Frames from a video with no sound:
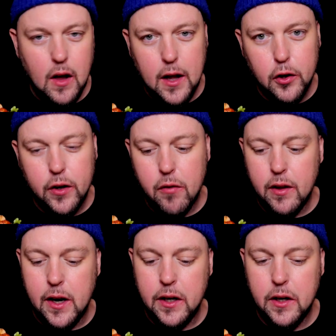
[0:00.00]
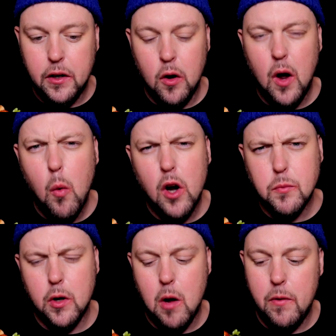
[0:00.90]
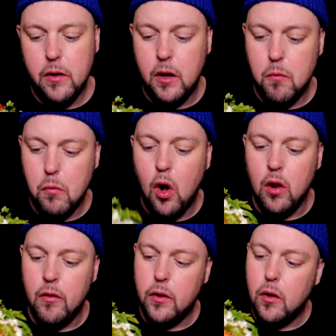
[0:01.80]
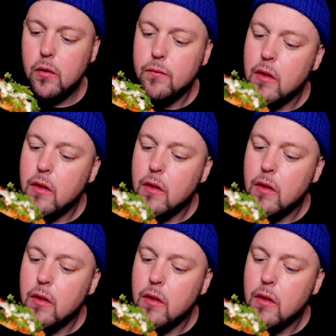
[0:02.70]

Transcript: I learned everything I needed to know. I watched predominantly all of it though.